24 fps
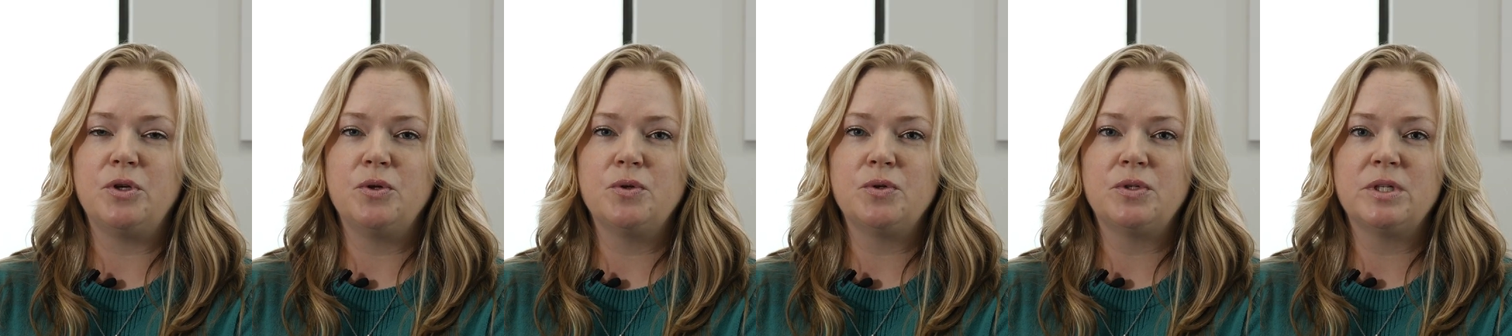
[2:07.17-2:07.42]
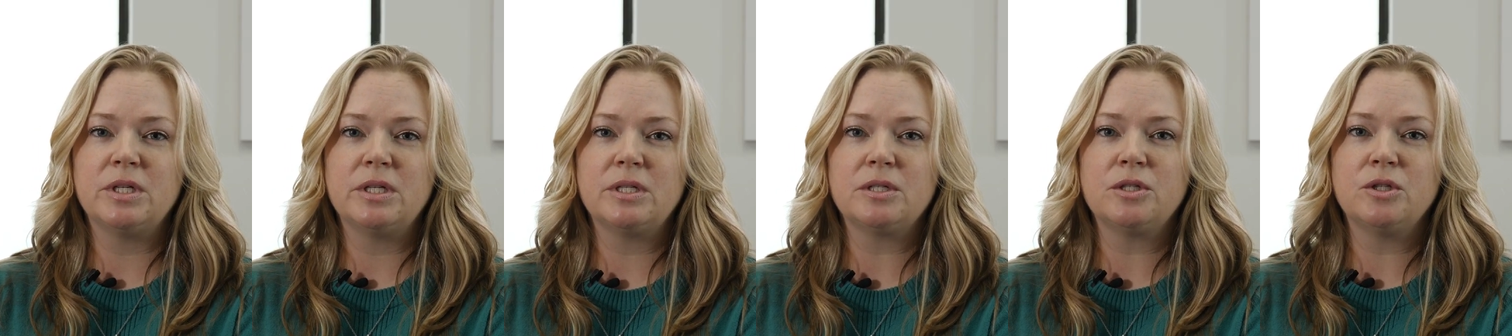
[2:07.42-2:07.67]

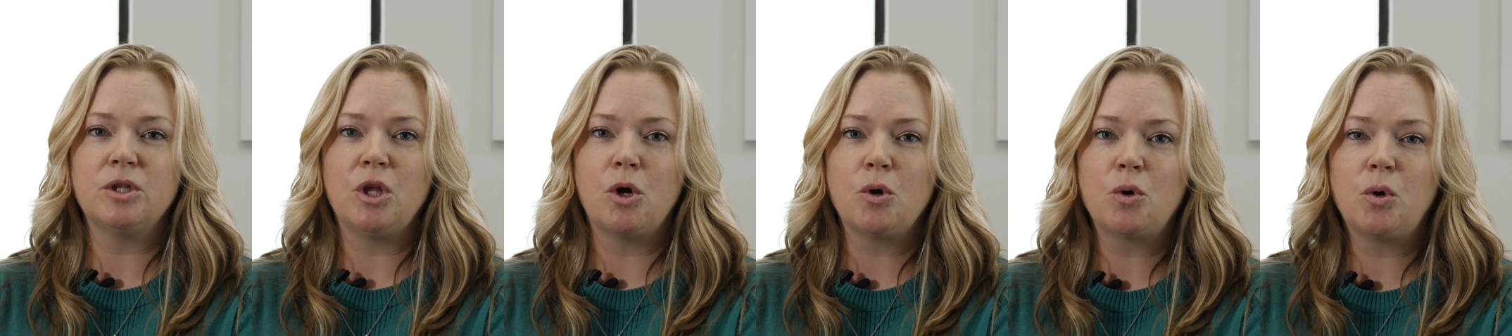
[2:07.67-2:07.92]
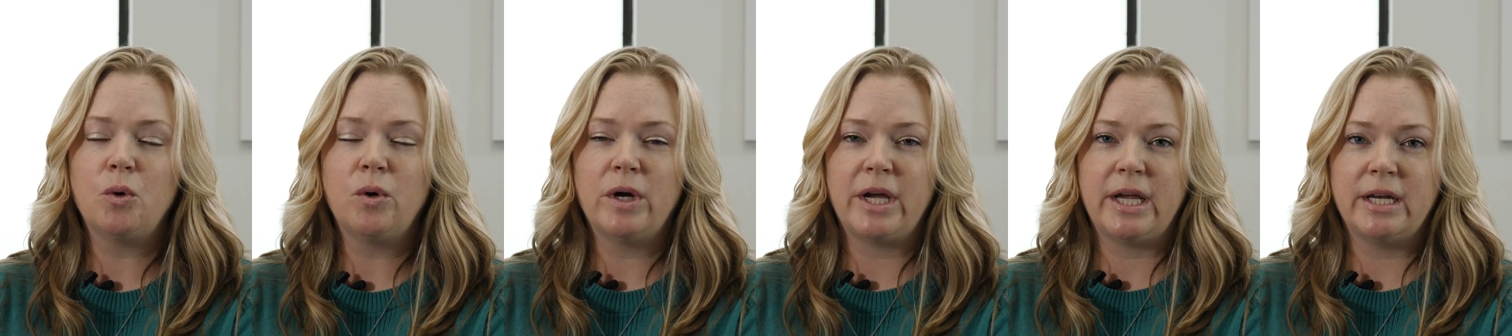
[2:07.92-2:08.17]
uses
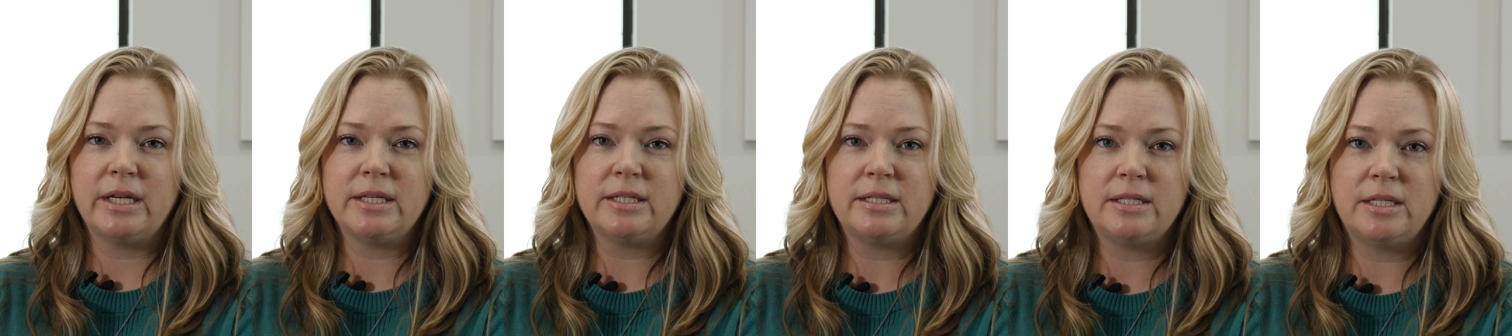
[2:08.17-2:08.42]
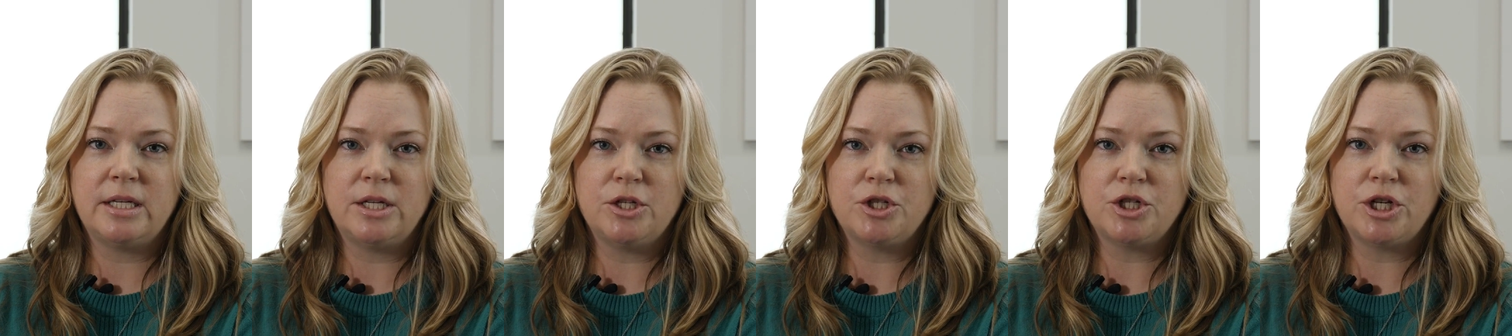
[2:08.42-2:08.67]
local
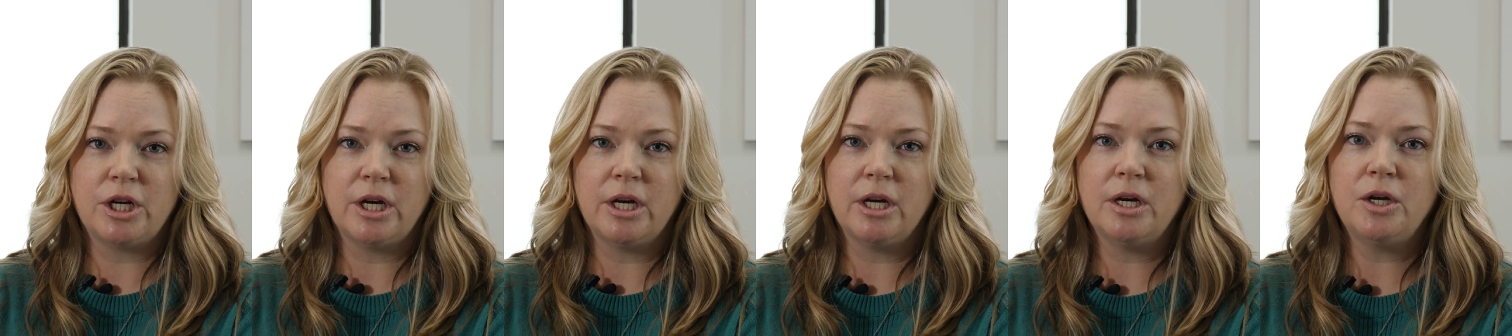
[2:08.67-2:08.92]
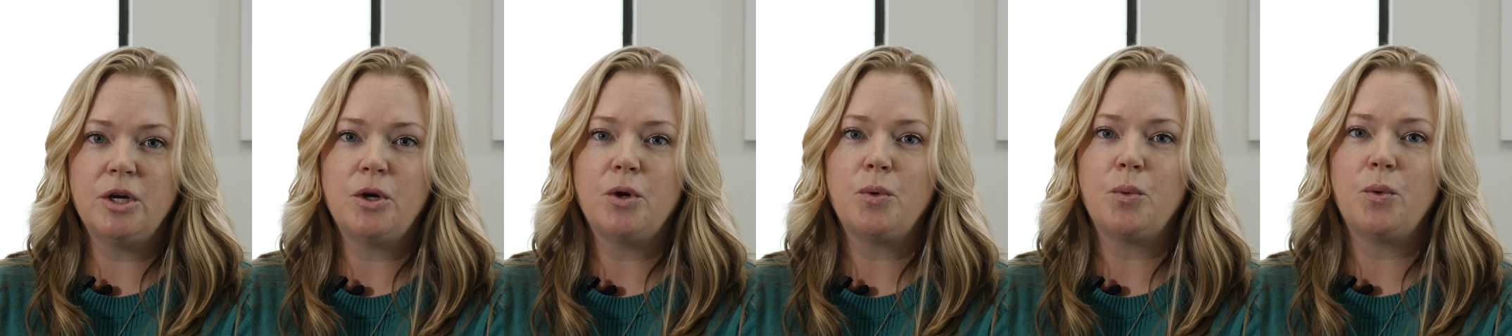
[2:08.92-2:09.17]

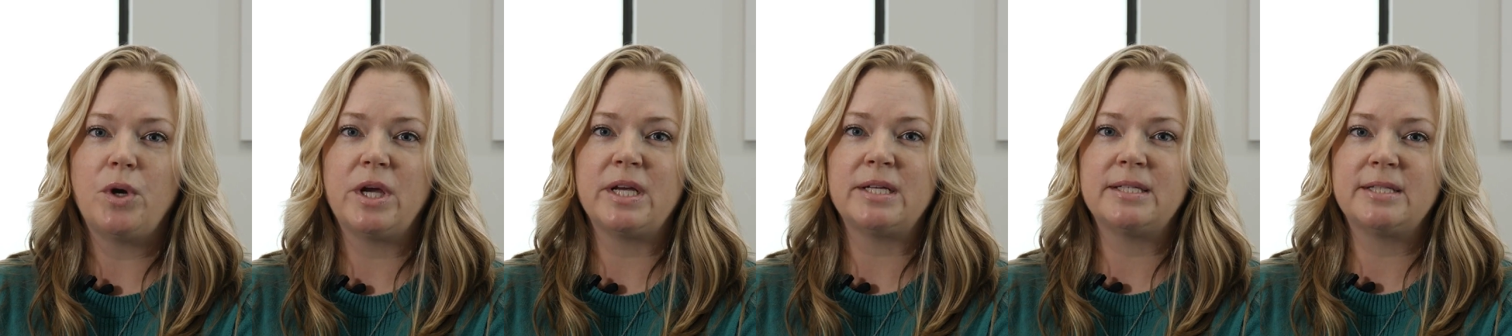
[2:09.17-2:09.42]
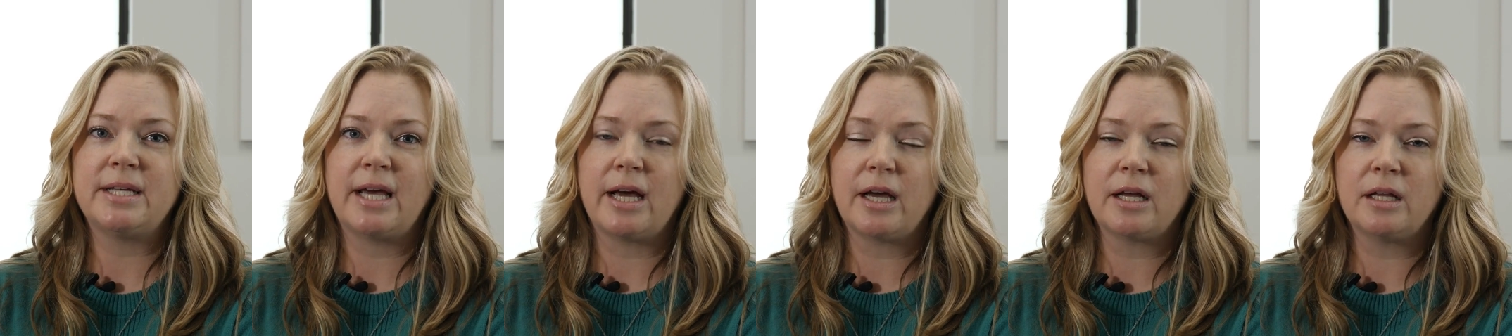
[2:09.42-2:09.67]
anesthesia
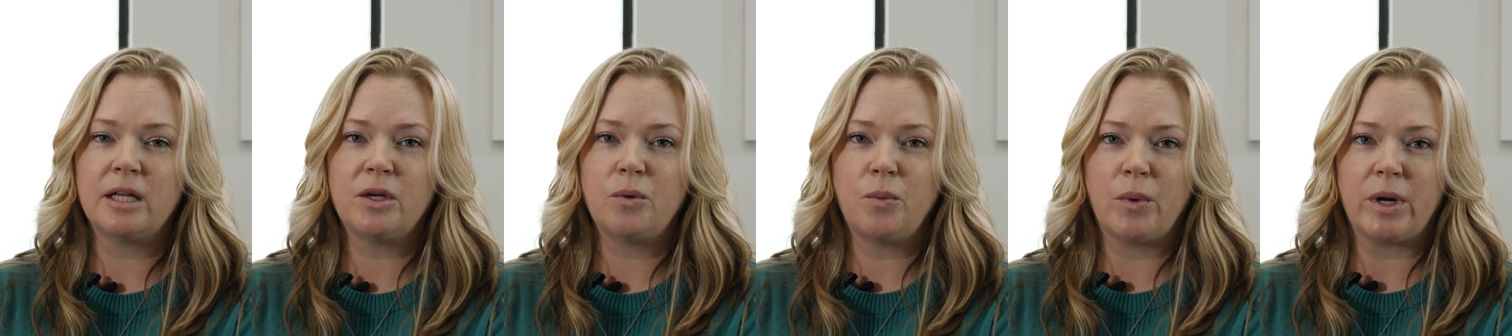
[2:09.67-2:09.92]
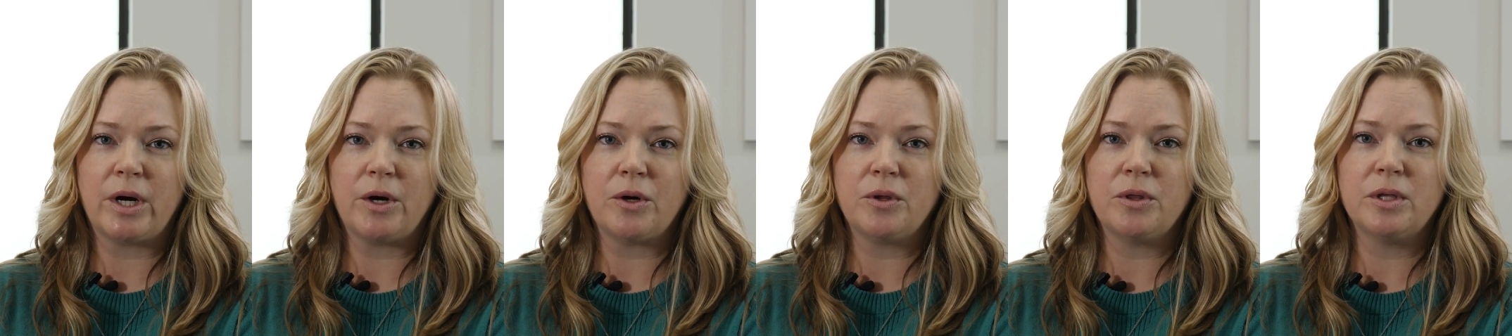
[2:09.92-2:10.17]
exactly
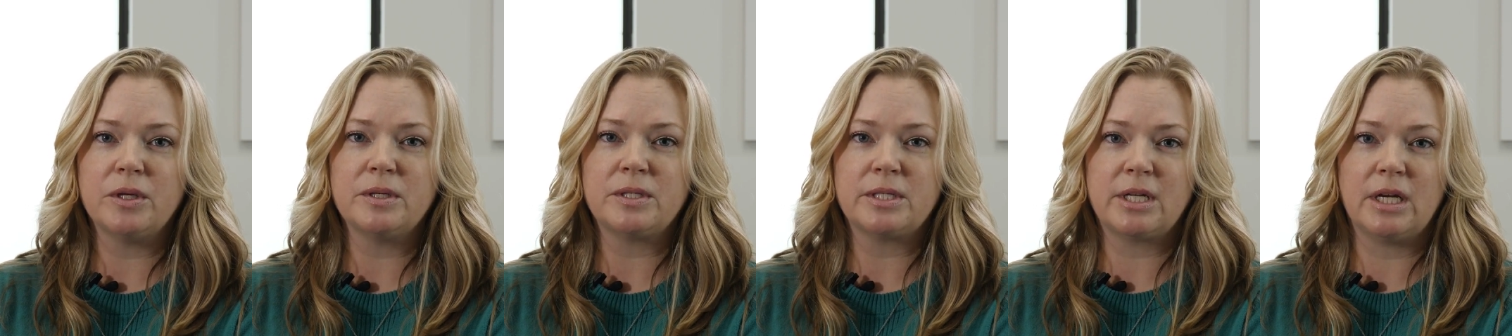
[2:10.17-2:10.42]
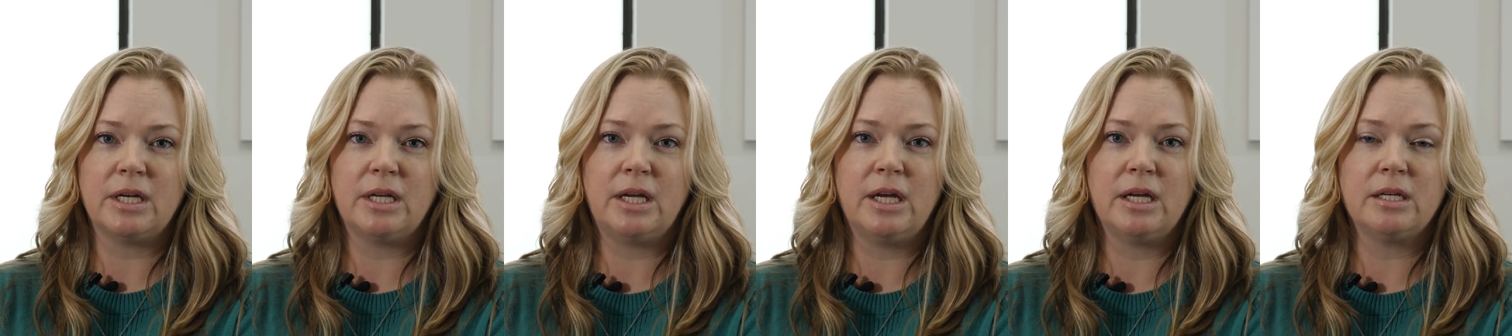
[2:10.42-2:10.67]
where the
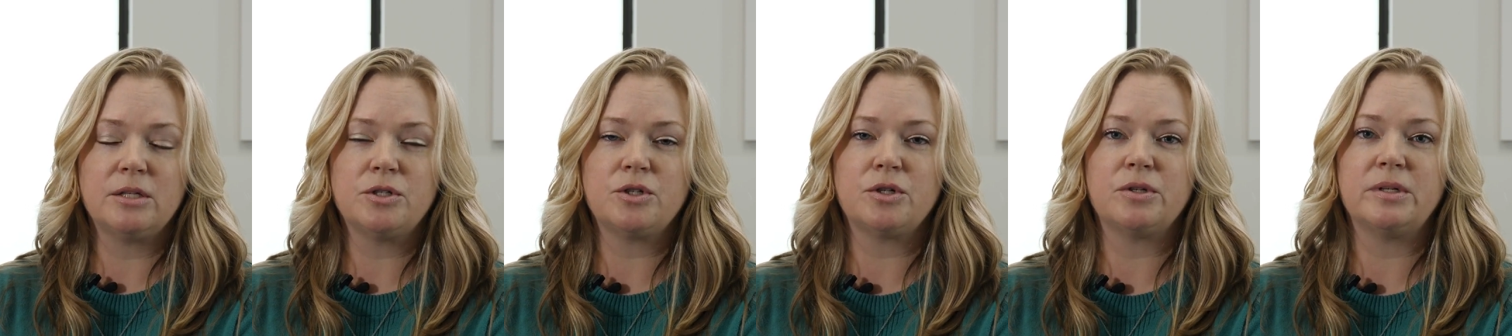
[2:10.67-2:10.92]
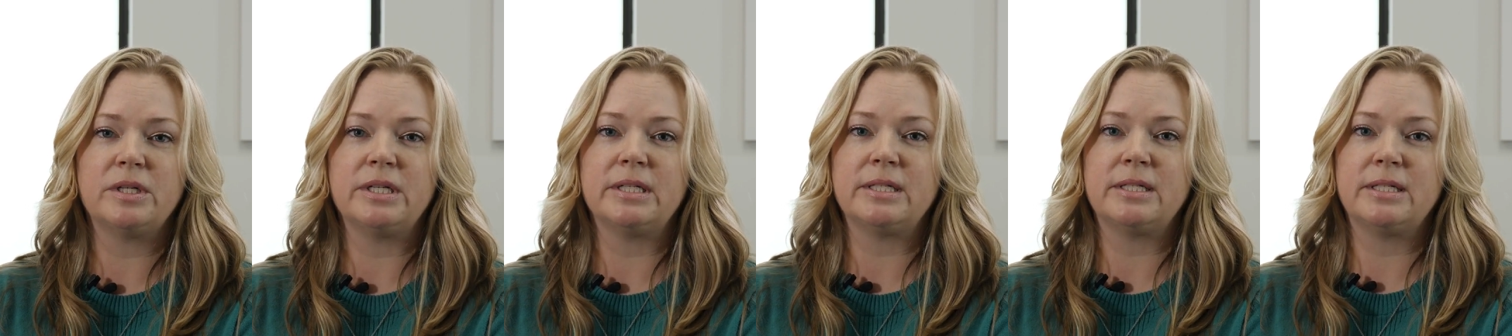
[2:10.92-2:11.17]
skin
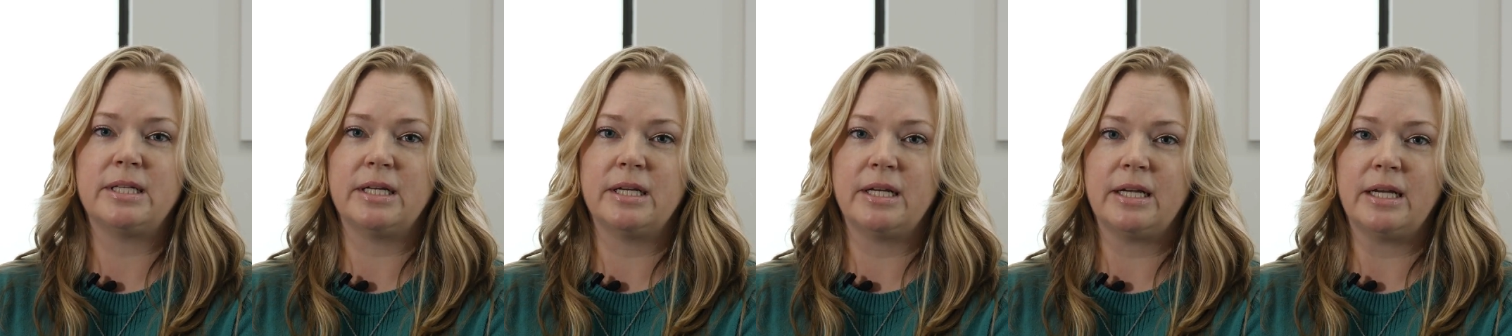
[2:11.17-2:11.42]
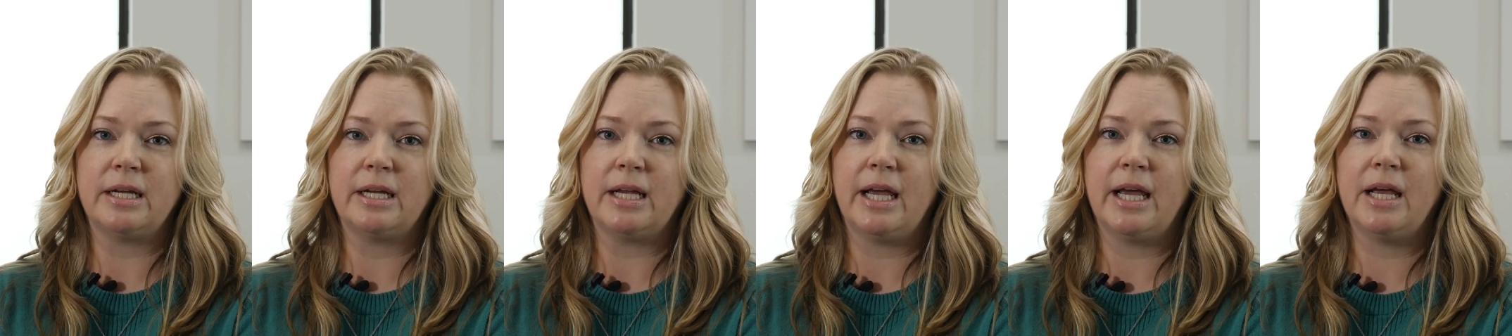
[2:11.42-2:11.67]
cancer is
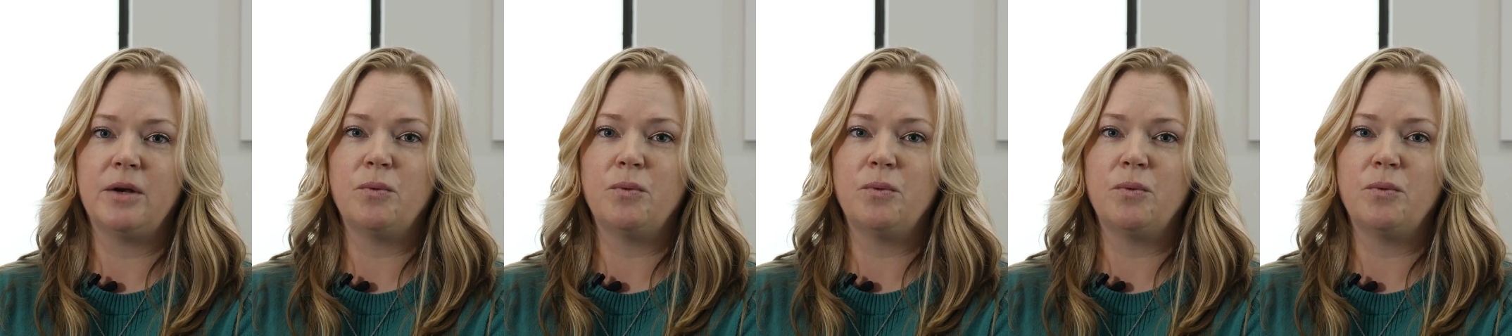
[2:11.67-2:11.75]
sitting.